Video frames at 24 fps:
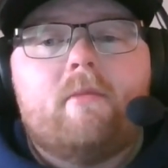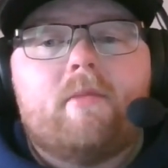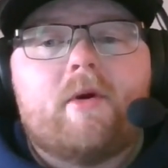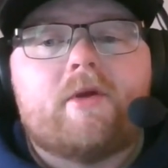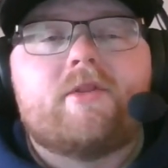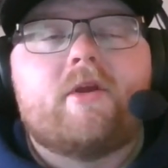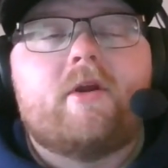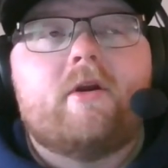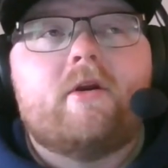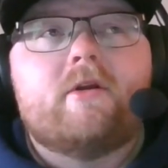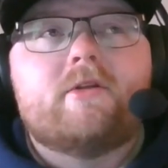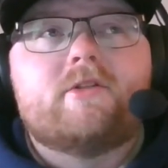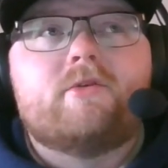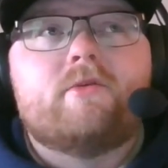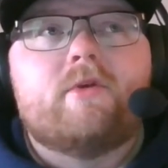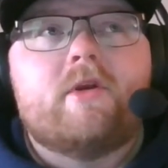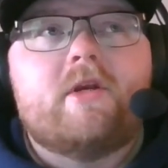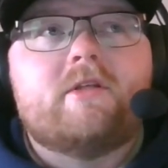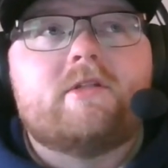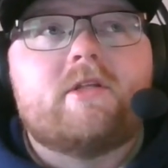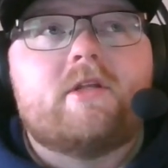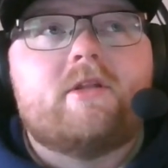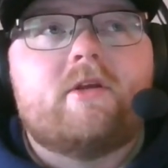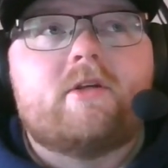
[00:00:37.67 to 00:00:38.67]
But there is a
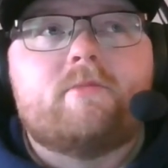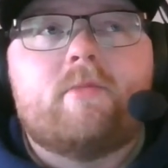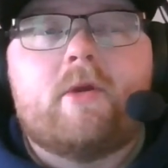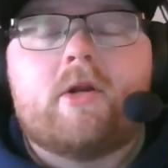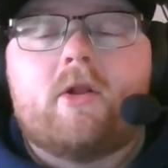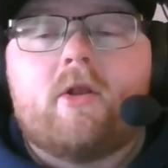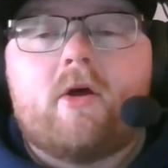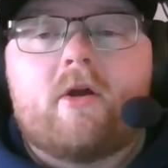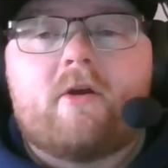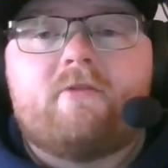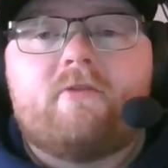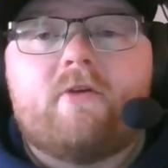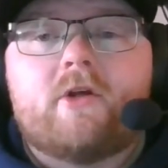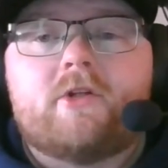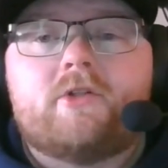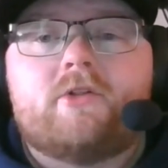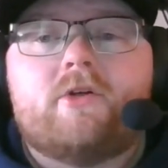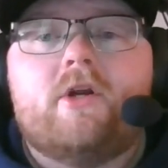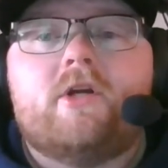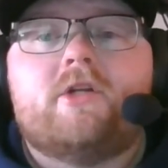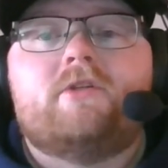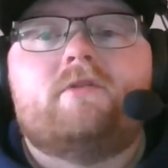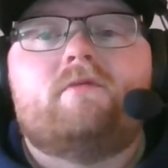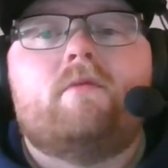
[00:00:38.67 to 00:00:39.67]
reason. There's been a lot of
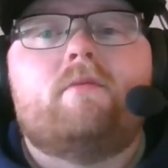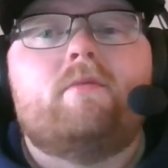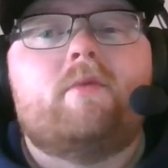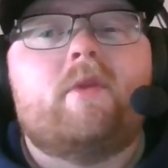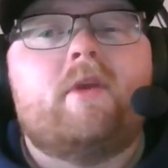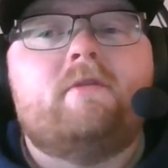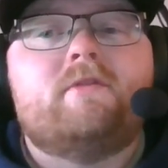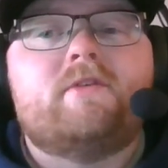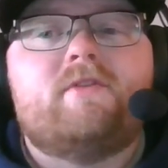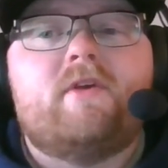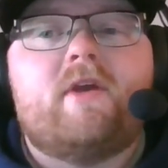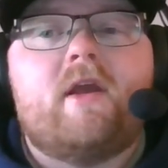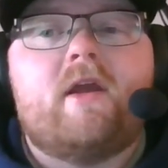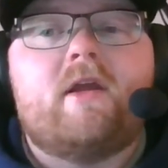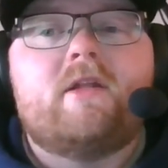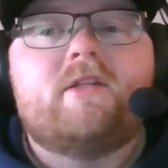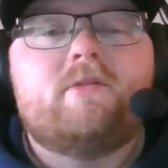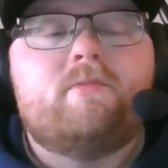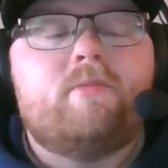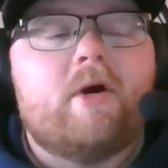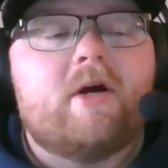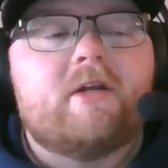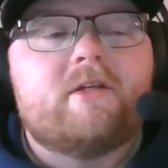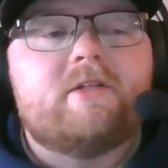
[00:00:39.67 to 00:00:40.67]
frustration with Leafs
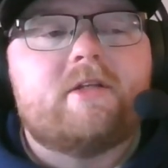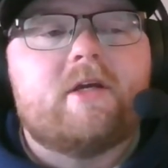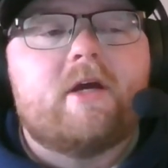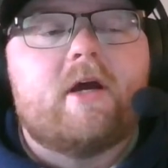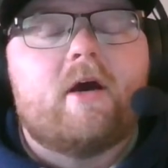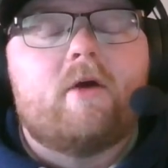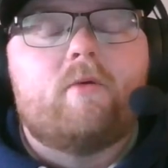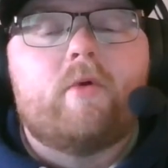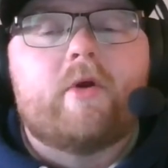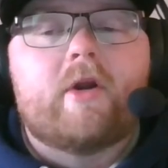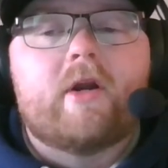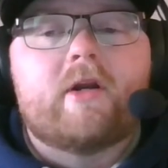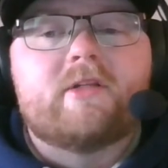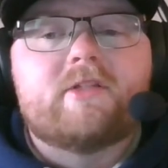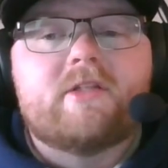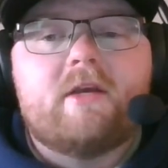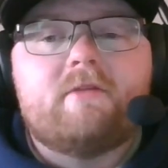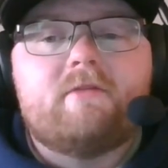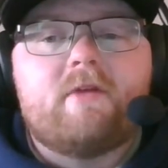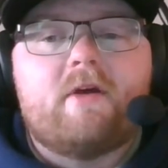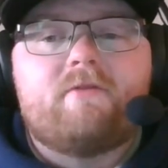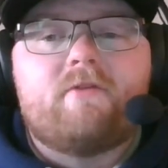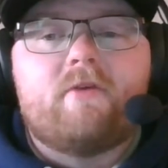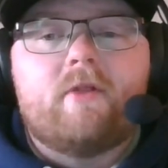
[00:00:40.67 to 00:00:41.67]
fans. But we're going to
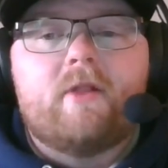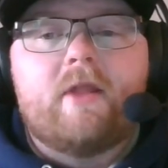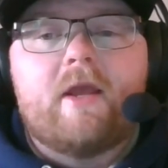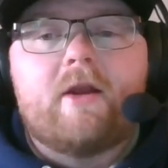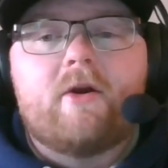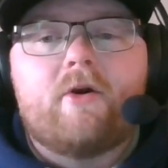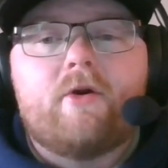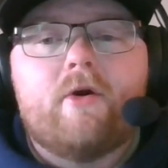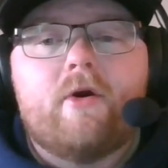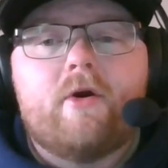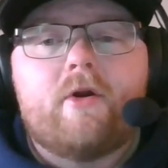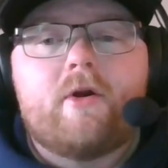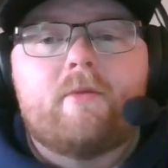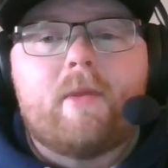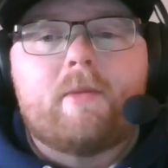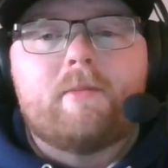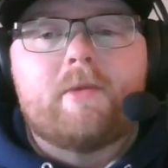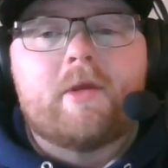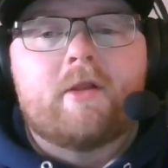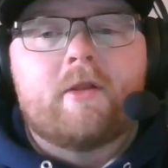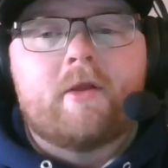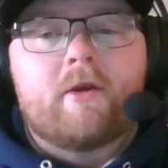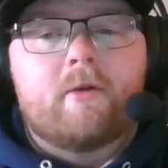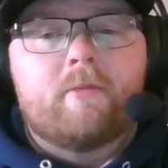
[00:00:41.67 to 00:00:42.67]
save that for later on, or
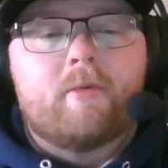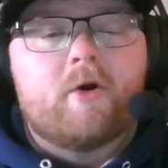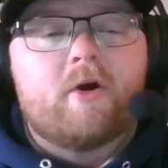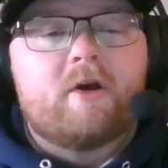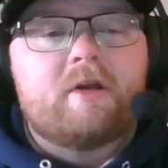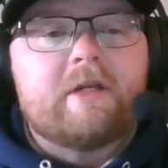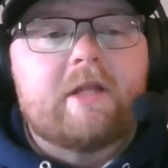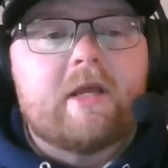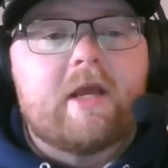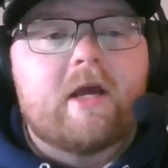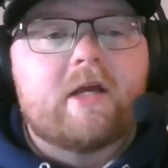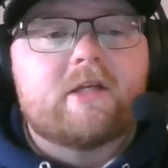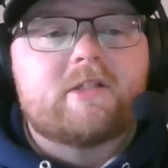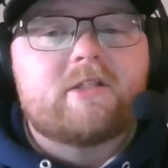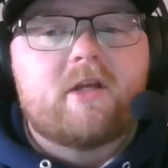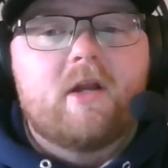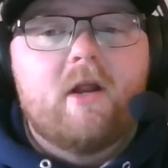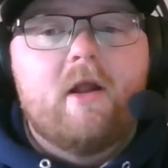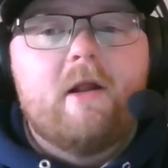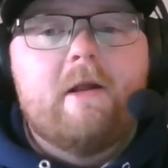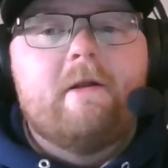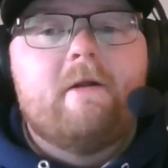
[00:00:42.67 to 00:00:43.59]
maybe a later podcast.